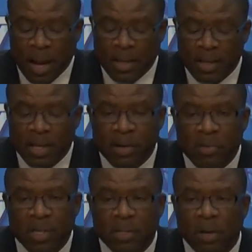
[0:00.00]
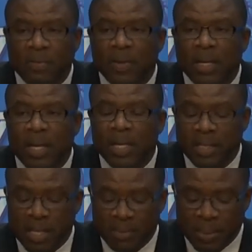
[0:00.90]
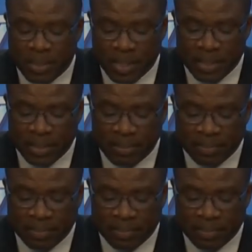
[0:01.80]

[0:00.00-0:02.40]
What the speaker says: an increase of 18%.